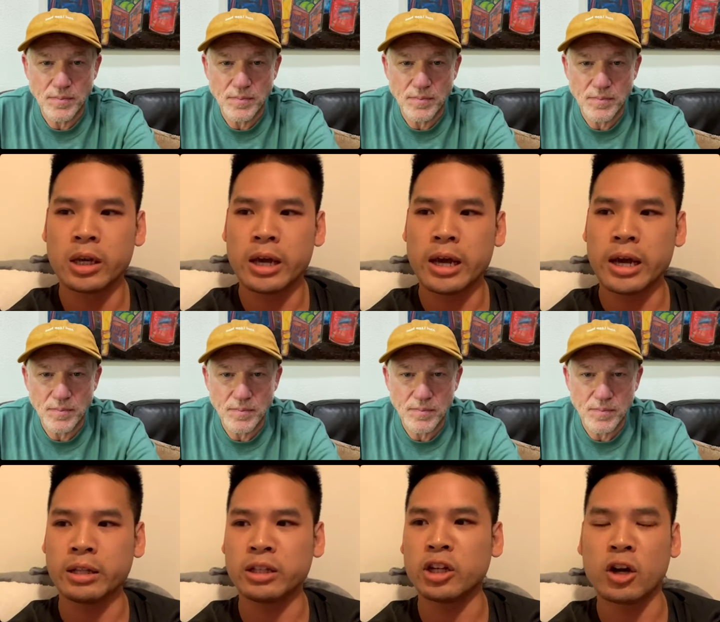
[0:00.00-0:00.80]
Speaker 1: and
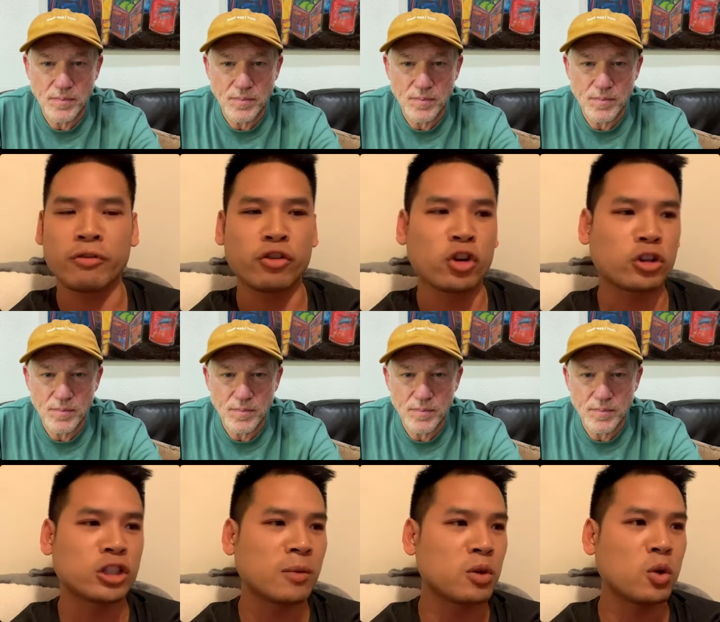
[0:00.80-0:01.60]
you know if you're
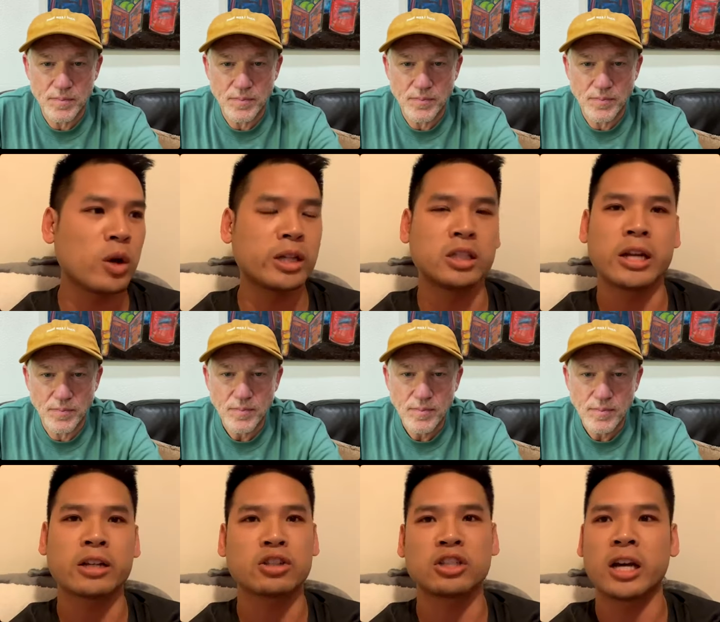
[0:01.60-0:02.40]
someone who has an
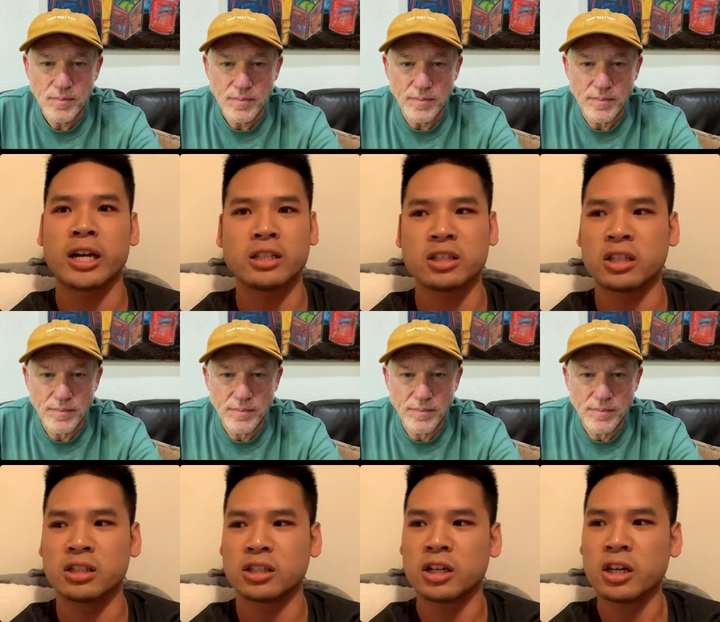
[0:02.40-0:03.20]
exercise
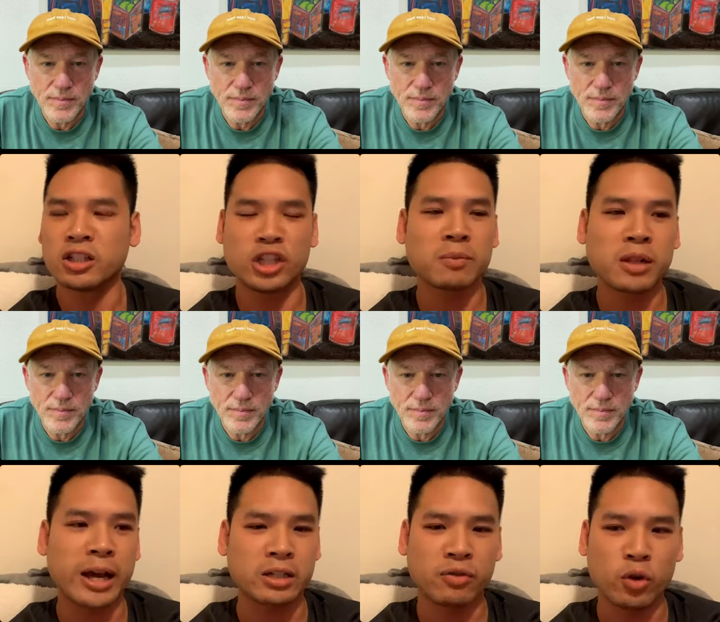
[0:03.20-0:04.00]
since gym
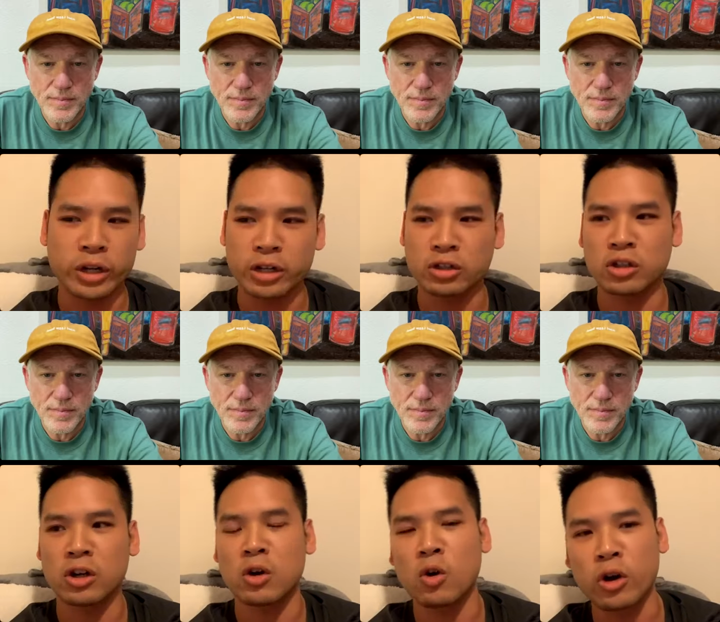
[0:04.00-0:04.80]
class 40 years
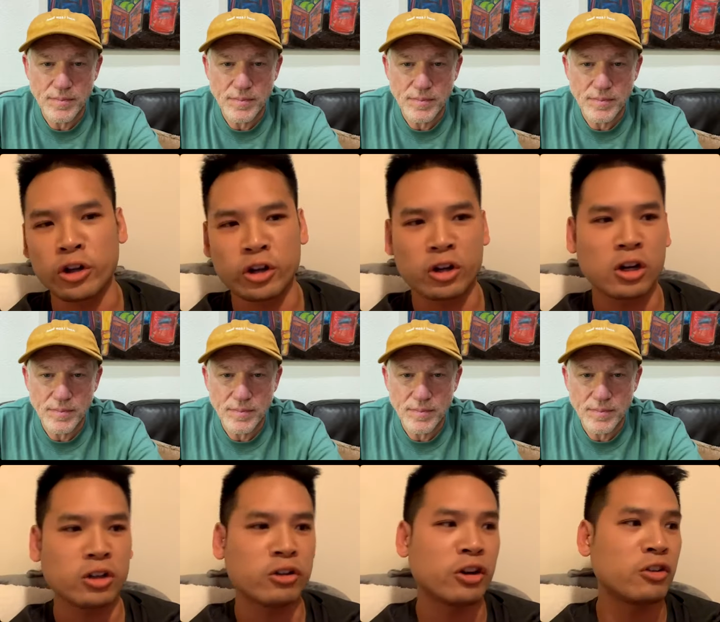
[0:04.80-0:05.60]
ago or you're
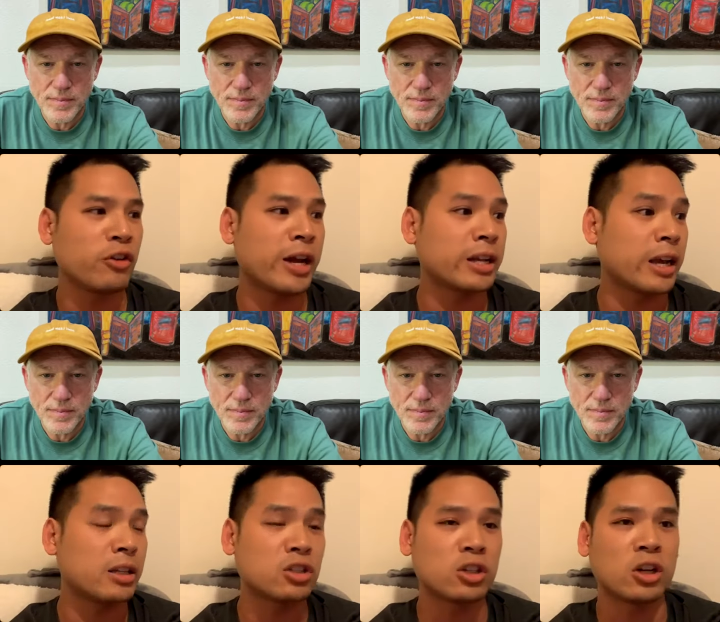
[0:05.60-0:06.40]
you know you've had
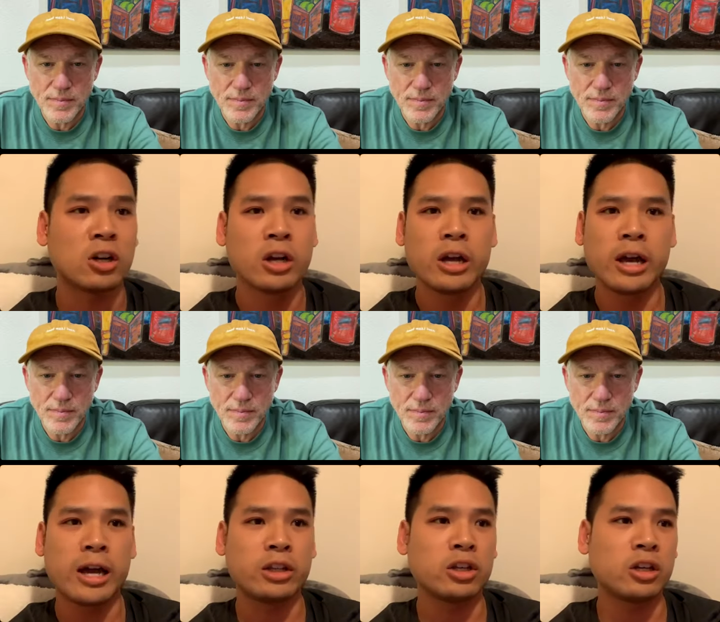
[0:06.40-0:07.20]
cancer
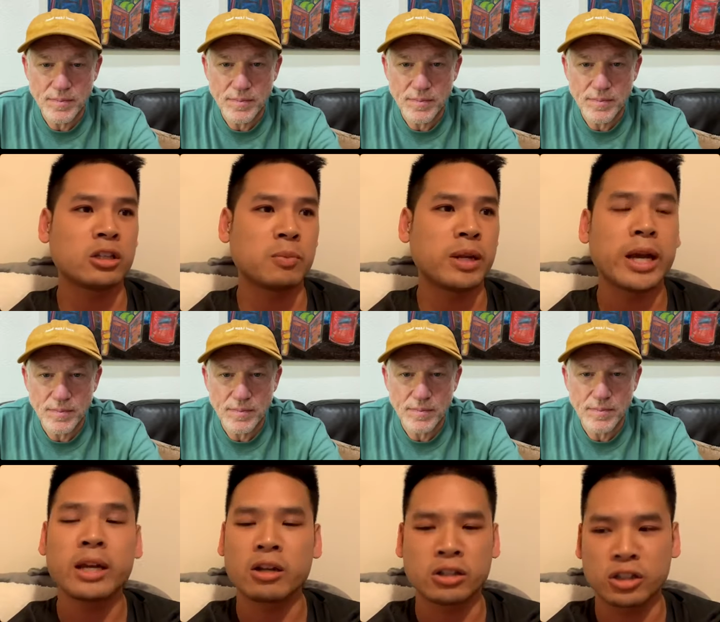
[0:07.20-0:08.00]
and you, it's been 8
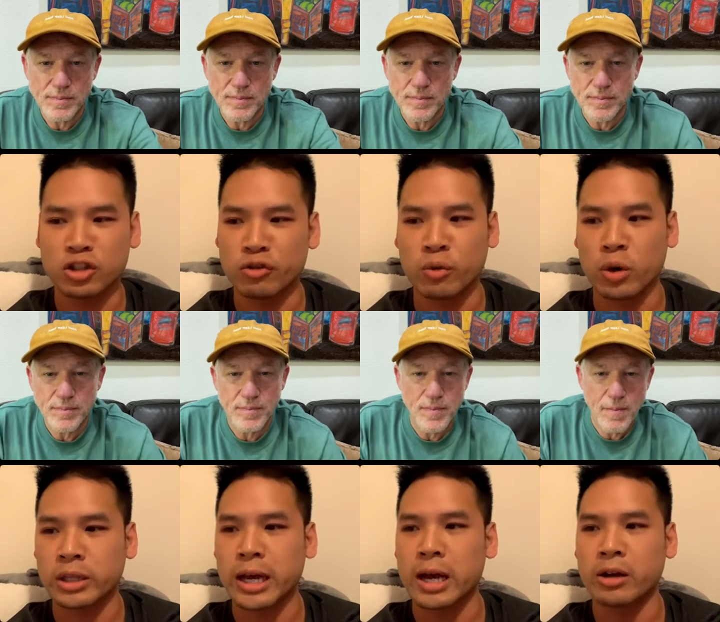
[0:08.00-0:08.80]
years since you've worked
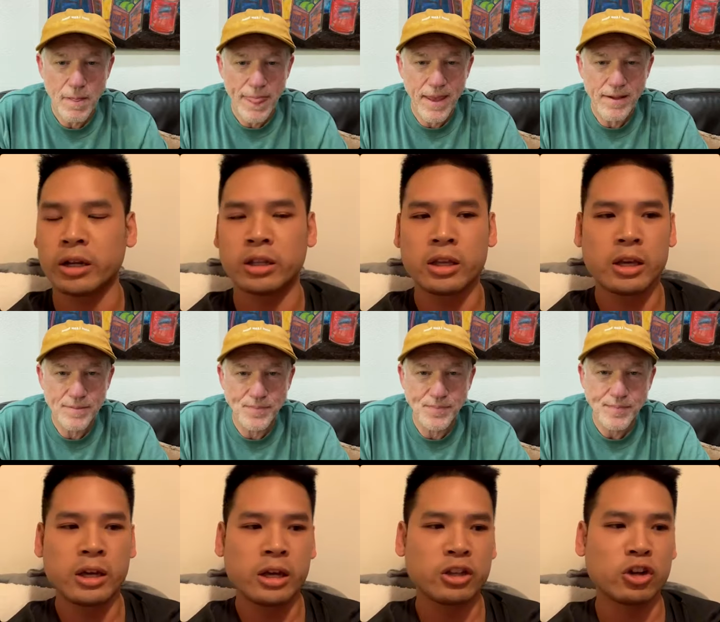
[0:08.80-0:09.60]
out and
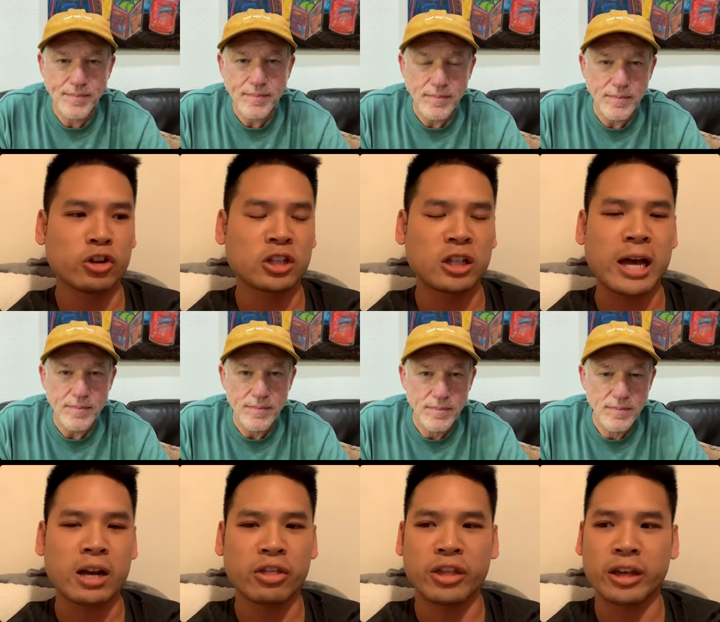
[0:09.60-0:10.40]
you know there's a lot
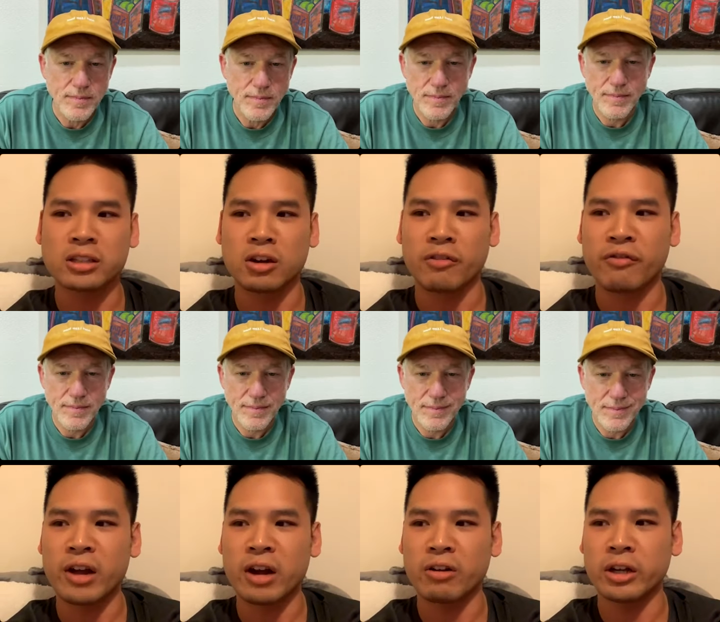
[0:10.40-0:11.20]
of things that are
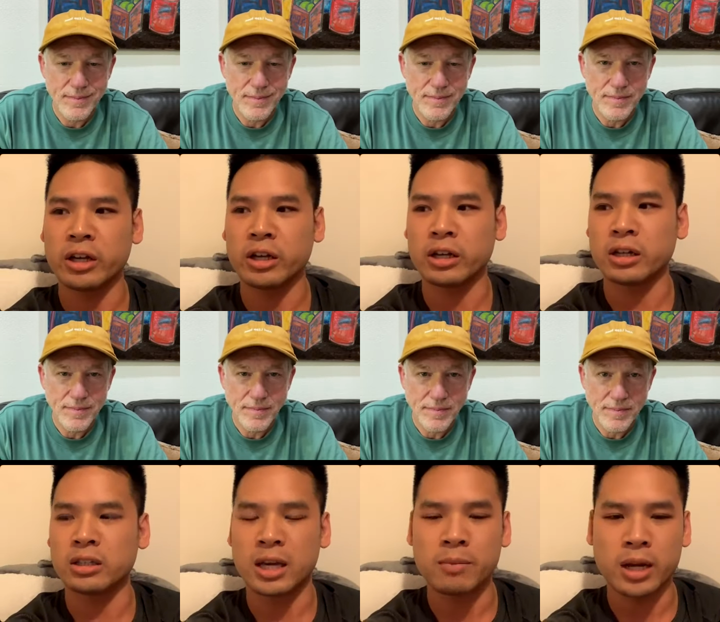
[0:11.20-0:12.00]
very
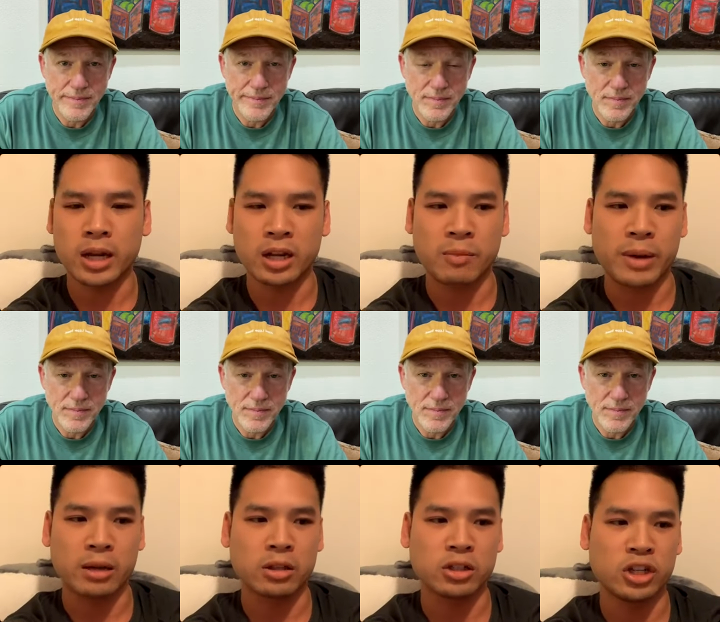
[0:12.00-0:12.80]
intimidating about
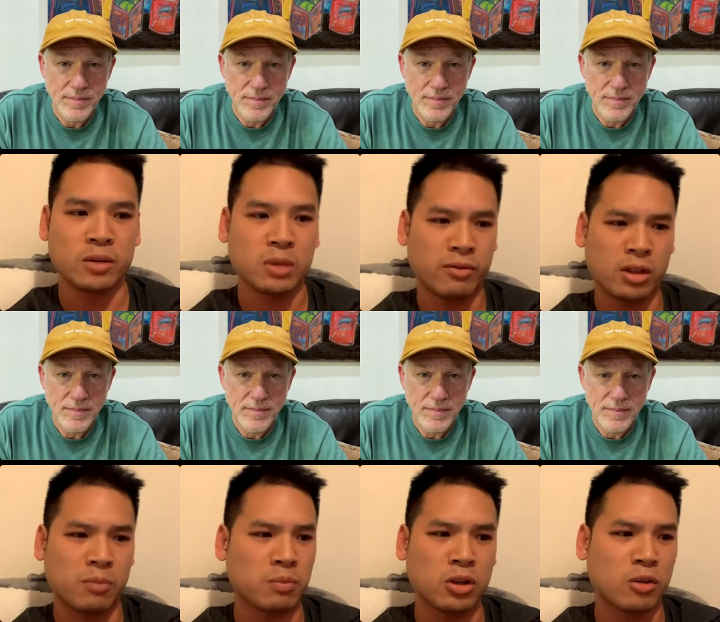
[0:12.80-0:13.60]
the gym even the
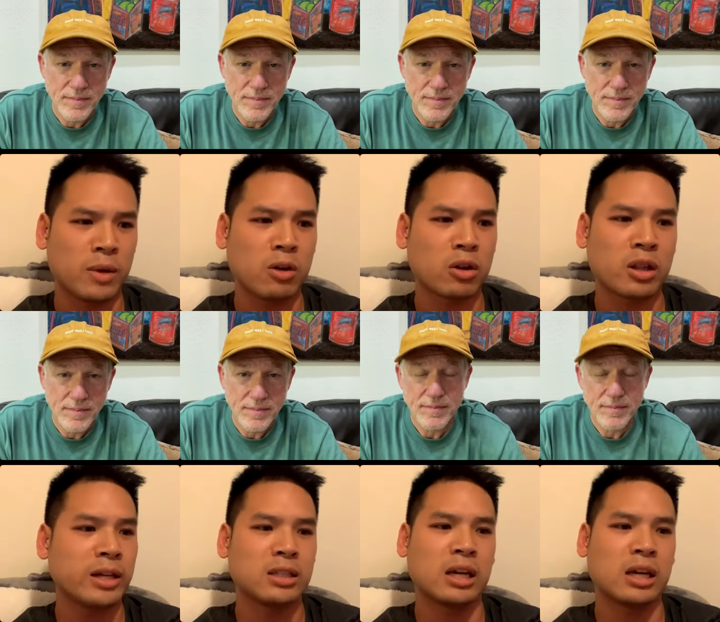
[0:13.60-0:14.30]
you know my own clients i